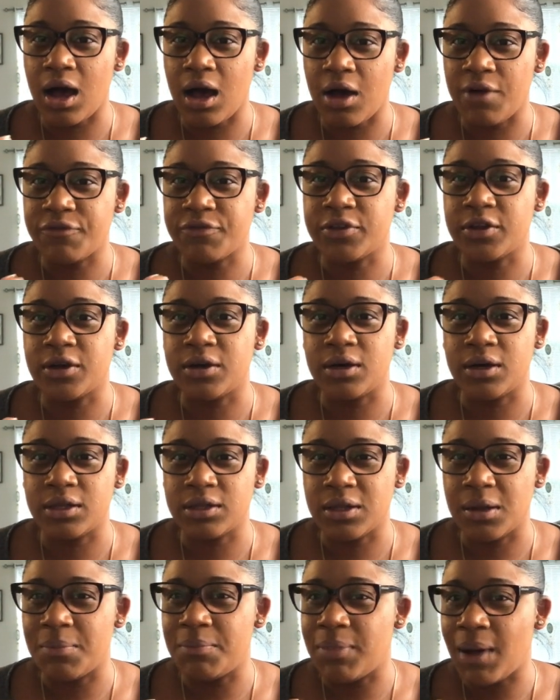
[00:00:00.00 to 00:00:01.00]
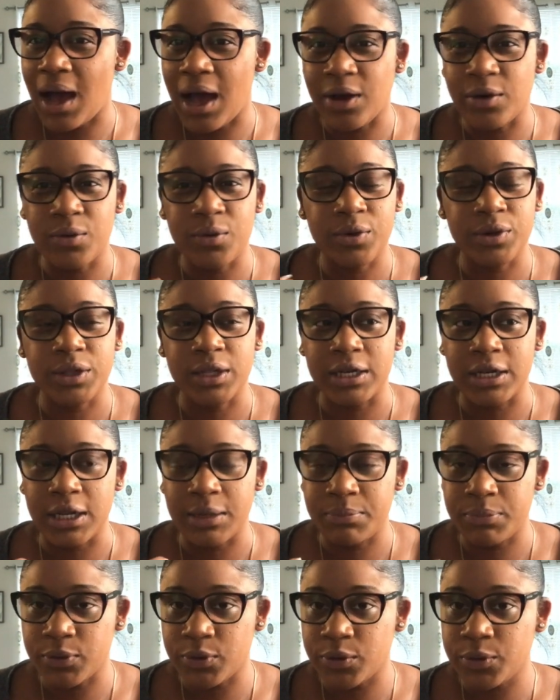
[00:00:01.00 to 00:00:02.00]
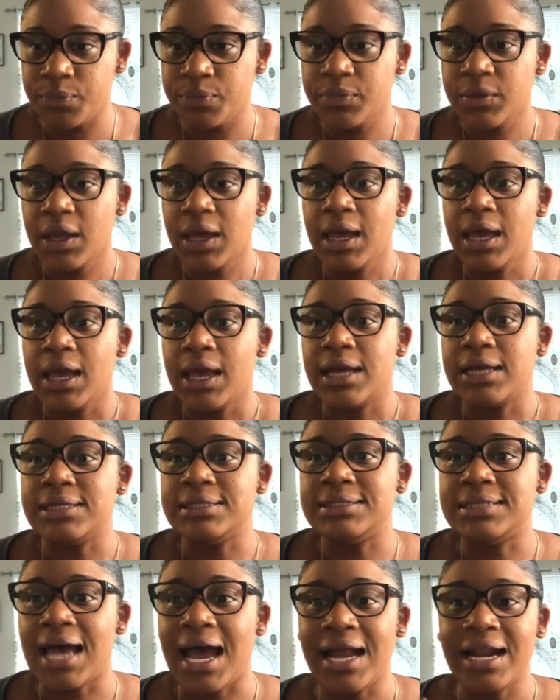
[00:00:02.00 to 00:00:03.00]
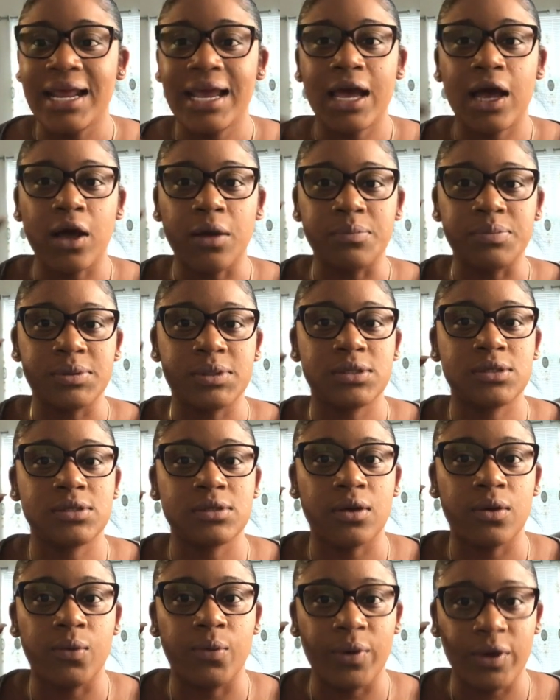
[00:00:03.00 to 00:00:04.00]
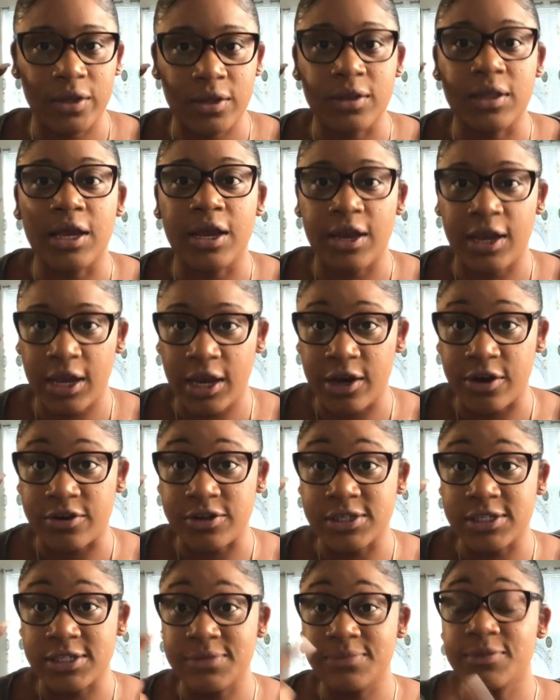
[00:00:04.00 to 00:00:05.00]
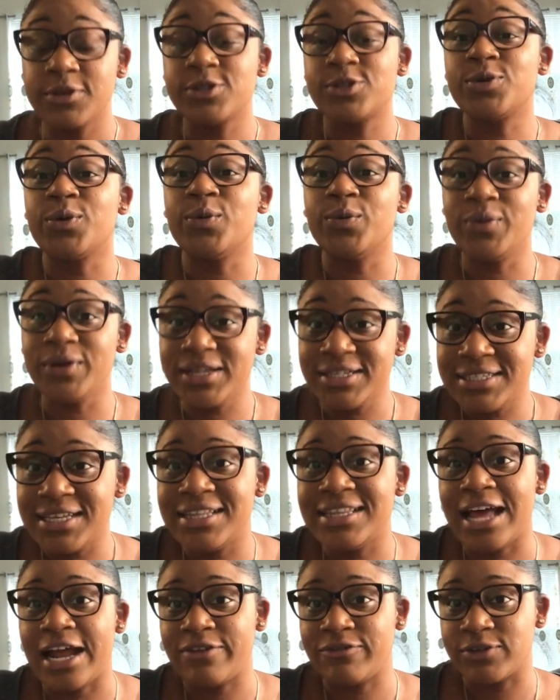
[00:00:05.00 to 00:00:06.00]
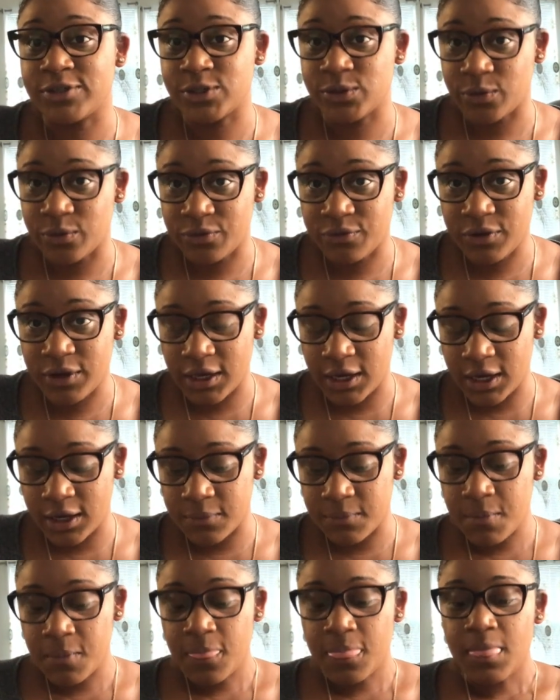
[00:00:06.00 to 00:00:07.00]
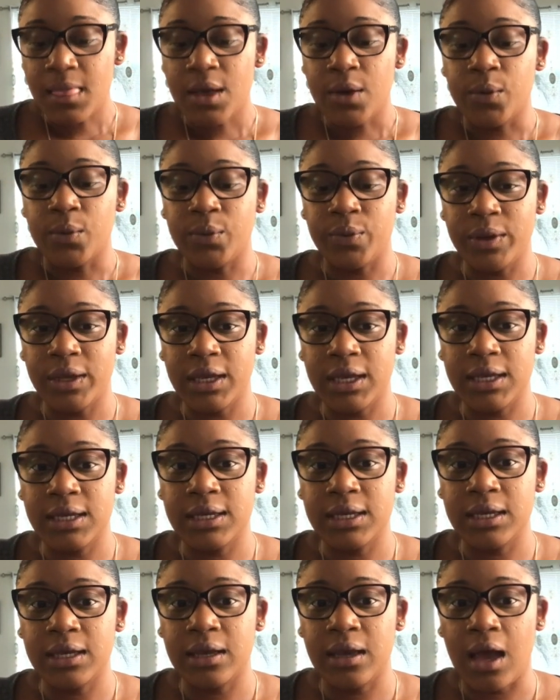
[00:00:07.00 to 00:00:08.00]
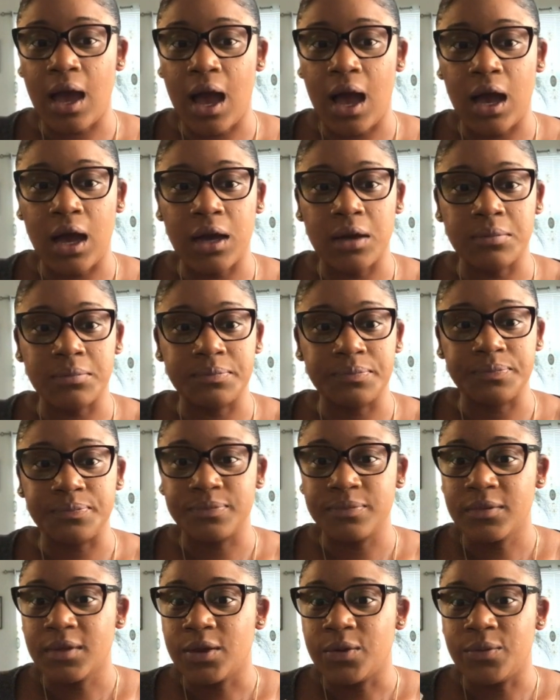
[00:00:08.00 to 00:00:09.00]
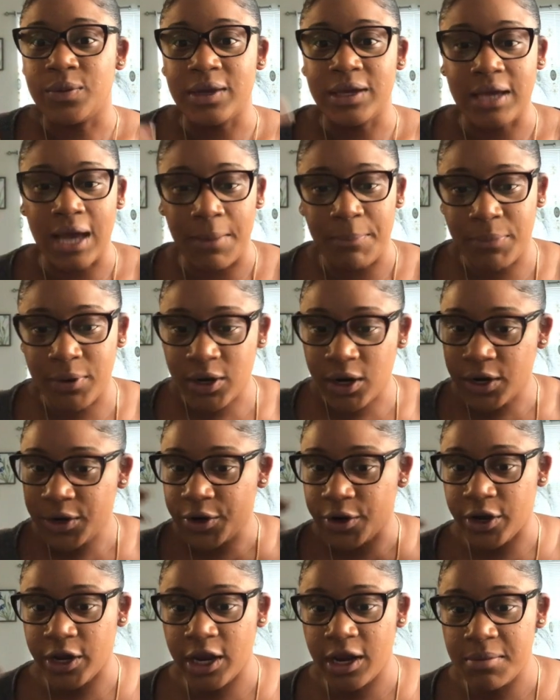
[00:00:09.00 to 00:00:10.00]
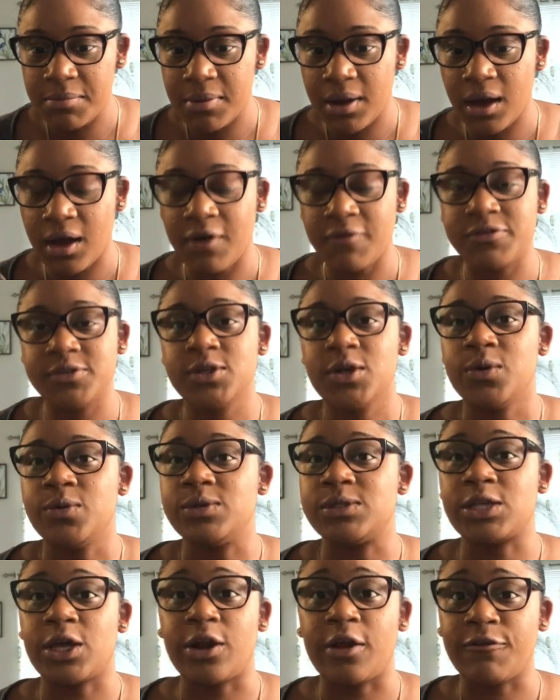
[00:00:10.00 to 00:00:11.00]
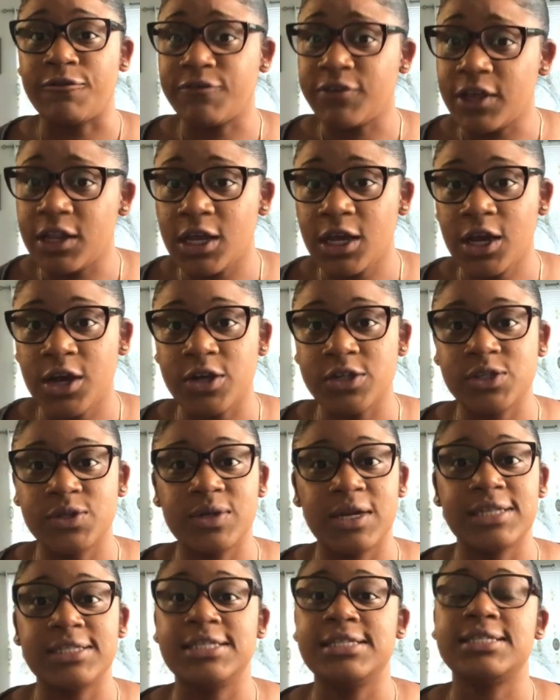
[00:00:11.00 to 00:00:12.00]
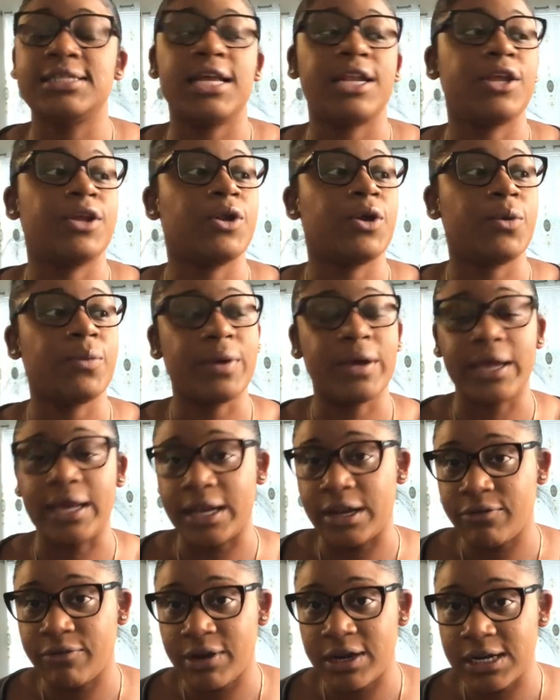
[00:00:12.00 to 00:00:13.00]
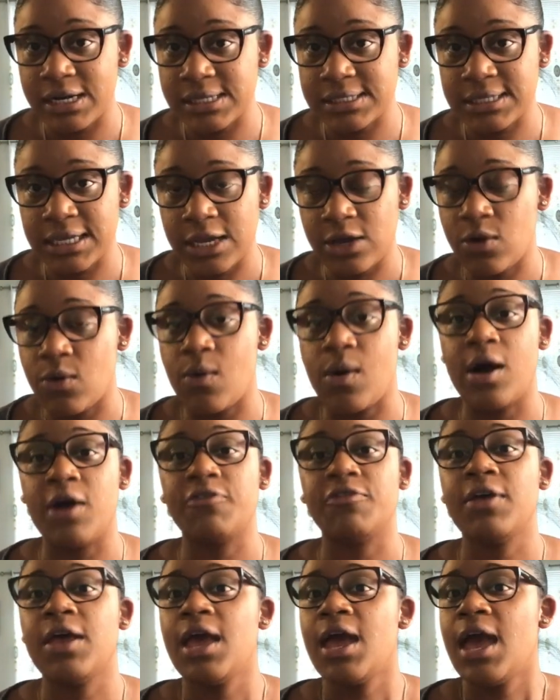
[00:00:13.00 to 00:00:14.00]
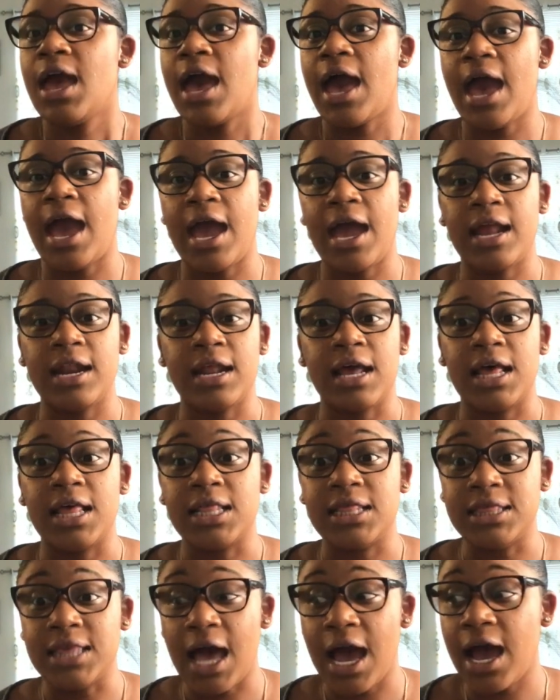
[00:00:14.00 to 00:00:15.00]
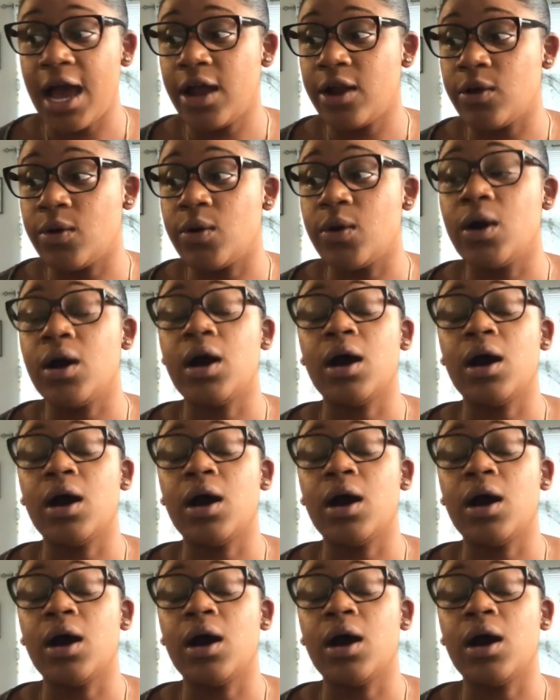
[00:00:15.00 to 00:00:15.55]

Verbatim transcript: of the, the bottle or the nipple, that helps with their ears. So we did that for Sophia. We, um, we got put on her earmuffs. We started feeding her as soon as they said, you know, we're getting ready to take off. And that